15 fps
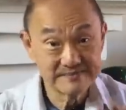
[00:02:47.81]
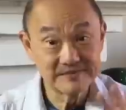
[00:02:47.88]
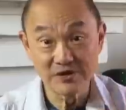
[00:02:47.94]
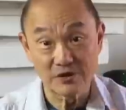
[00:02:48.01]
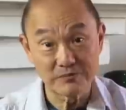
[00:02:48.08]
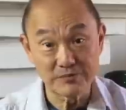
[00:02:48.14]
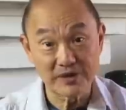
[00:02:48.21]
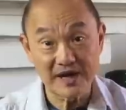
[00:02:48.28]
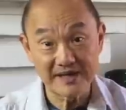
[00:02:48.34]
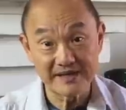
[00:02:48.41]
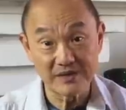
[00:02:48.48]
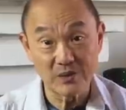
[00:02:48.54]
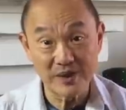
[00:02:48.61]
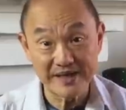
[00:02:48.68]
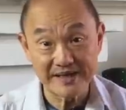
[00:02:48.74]
not bride at
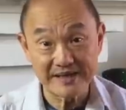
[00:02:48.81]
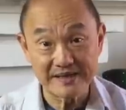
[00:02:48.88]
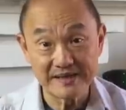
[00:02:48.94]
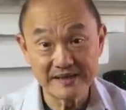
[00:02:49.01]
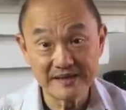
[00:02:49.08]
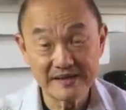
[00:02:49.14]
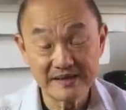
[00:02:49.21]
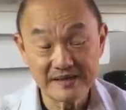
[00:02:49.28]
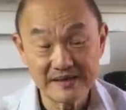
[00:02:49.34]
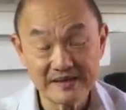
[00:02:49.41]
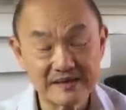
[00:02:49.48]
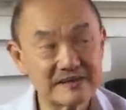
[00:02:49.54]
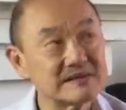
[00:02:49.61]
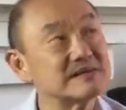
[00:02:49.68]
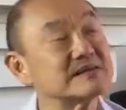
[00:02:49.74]
a wedding.
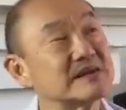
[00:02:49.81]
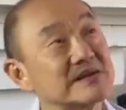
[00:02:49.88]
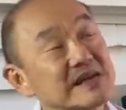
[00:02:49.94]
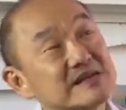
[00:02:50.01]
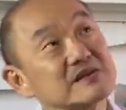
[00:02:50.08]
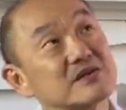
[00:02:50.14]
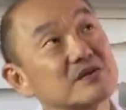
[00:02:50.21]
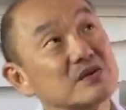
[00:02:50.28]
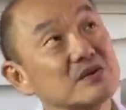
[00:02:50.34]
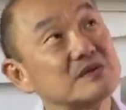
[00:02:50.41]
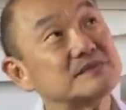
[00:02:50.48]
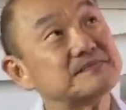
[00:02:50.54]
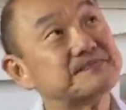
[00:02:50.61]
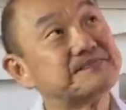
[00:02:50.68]
Now that's a thought.